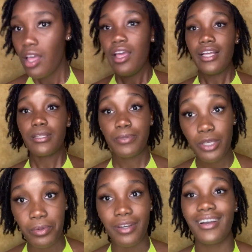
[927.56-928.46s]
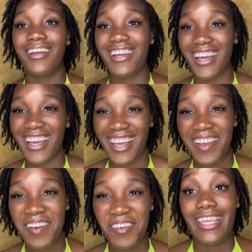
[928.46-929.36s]
It's up to
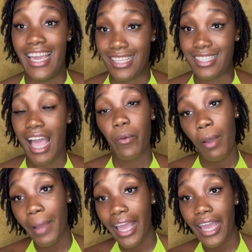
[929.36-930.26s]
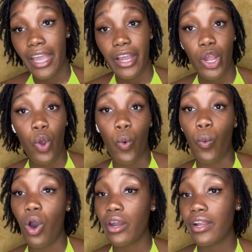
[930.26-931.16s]
you. Yes, I wet my hair.
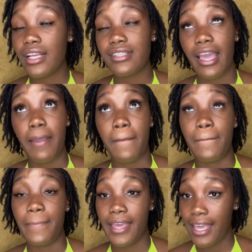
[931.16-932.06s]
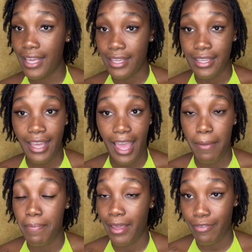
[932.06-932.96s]
Water is a big
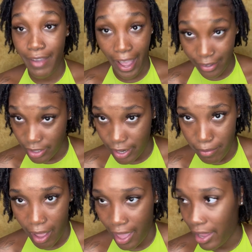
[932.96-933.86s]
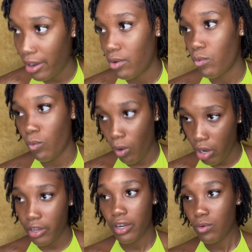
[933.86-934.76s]
factor in my hair.
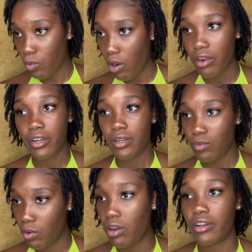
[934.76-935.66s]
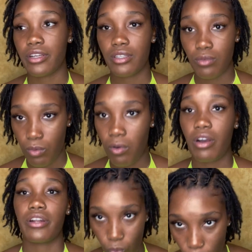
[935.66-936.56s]
Water, water, water,
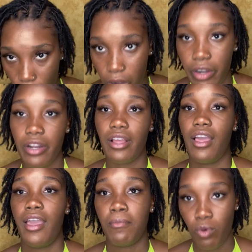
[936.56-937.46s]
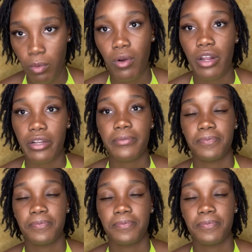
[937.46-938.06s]
water, water, and more water.